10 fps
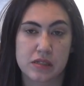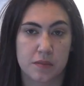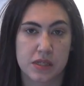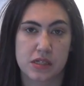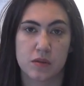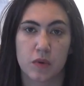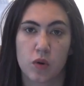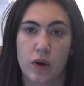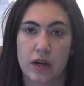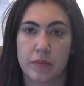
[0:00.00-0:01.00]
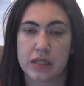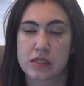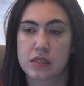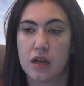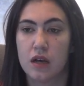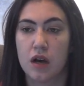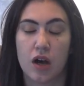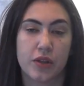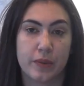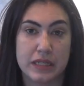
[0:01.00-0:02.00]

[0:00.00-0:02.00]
subsystem requirements, all the way